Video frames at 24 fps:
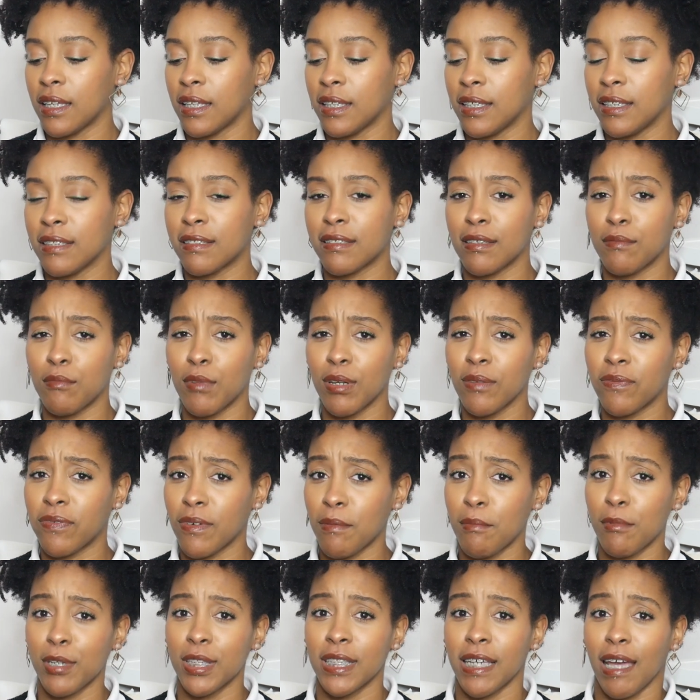Is someone
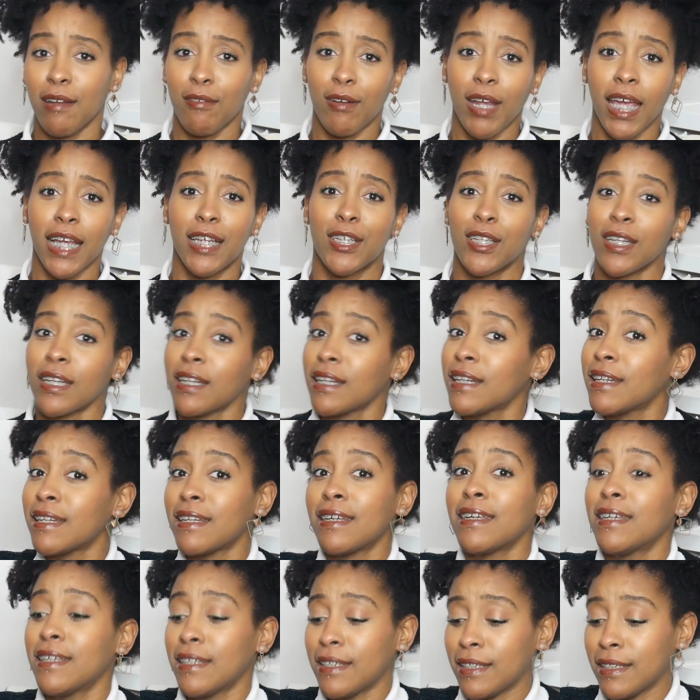from One Direction?
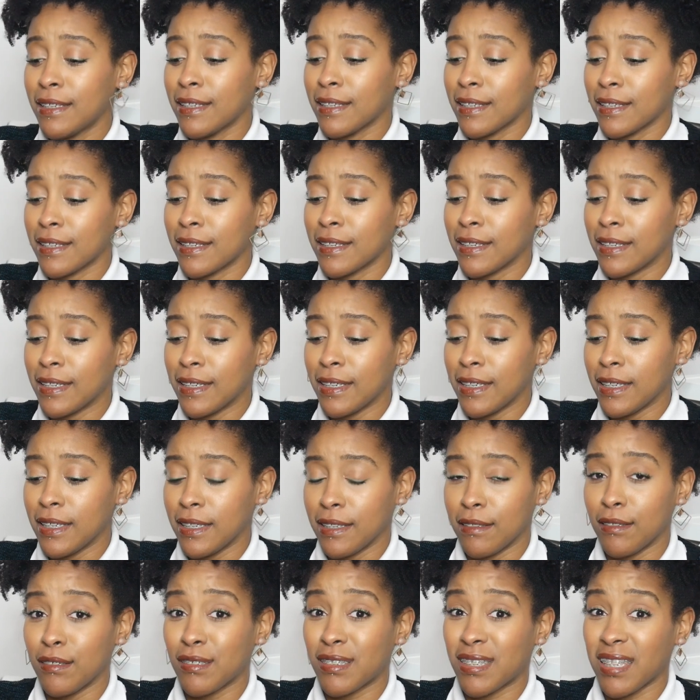
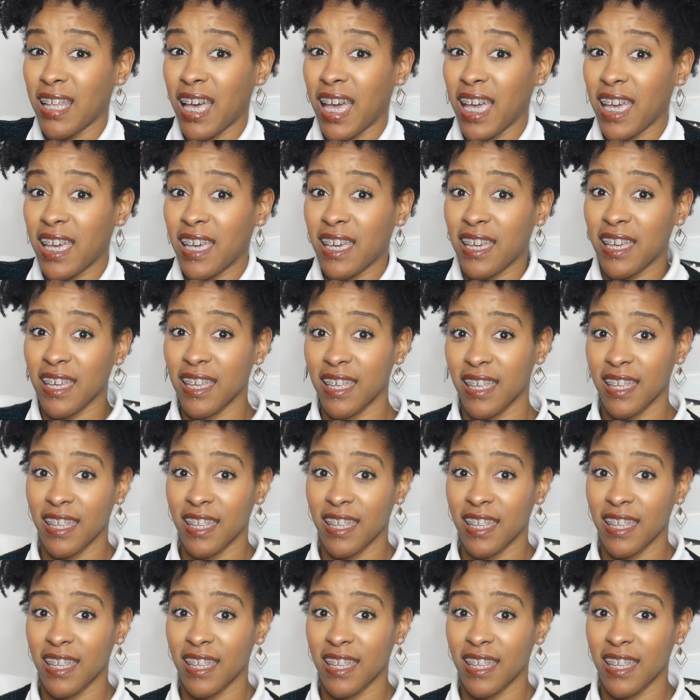Looks like.